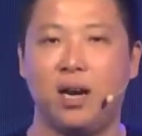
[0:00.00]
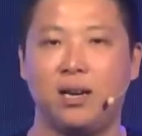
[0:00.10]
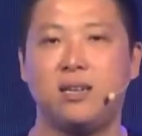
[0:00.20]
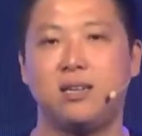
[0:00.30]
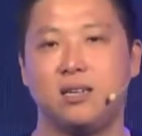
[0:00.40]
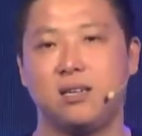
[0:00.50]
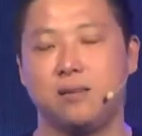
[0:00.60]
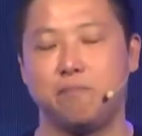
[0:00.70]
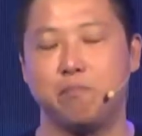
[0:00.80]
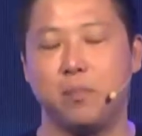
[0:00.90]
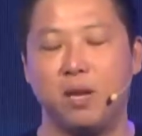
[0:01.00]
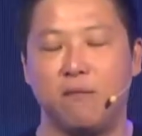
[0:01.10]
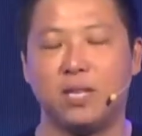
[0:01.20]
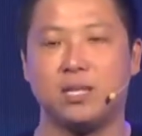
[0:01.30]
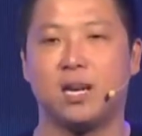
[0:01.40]
and then the
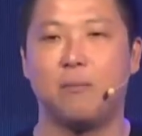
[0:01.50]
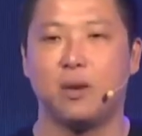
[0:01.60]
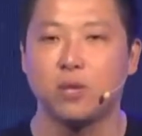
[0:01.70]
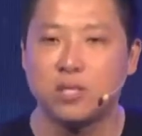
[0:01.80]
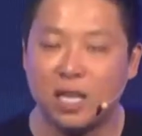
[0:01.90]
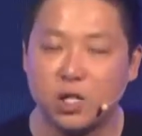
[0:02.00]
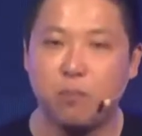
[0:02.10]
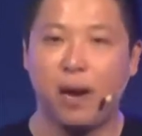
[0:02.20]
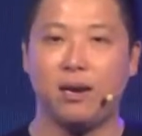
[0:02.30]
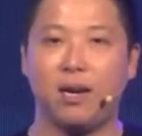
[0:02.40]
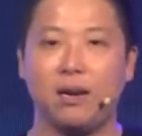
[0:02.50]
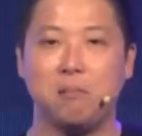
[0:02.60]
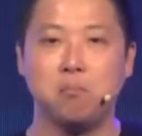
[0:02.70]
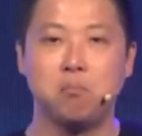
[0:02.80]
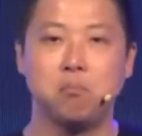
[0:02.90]
investing company will start spending